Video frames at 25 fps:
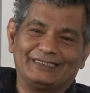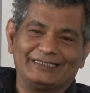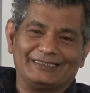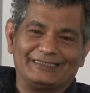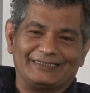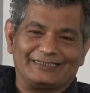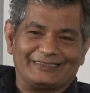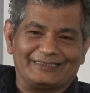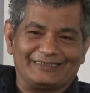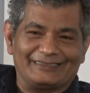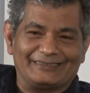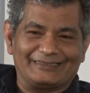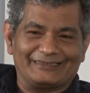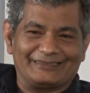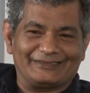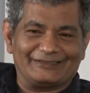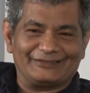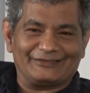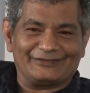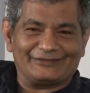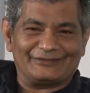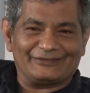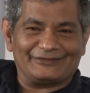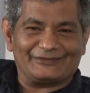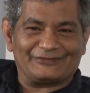
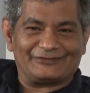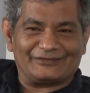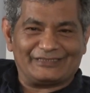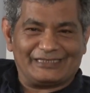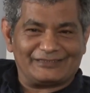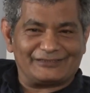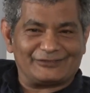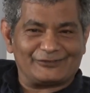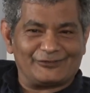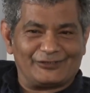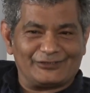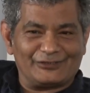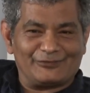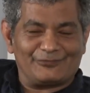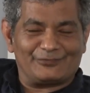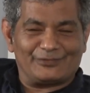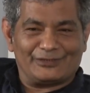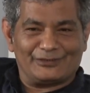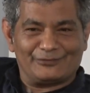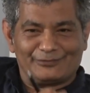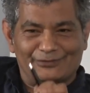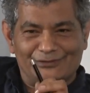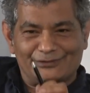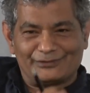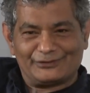that's not the
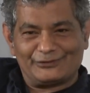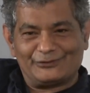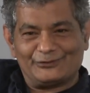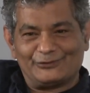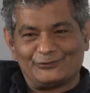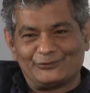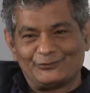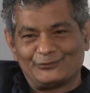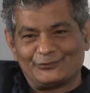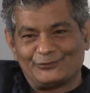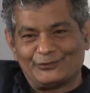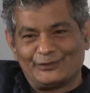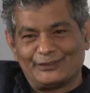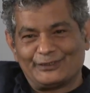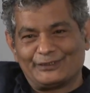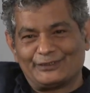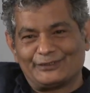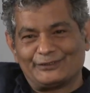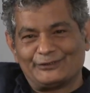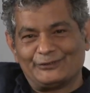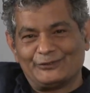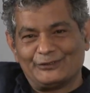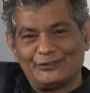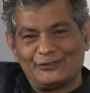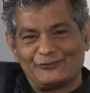purpose that you wear
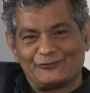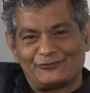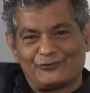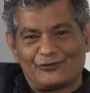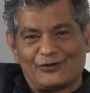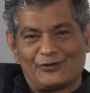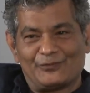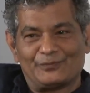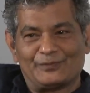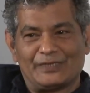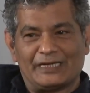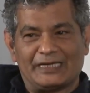uniform.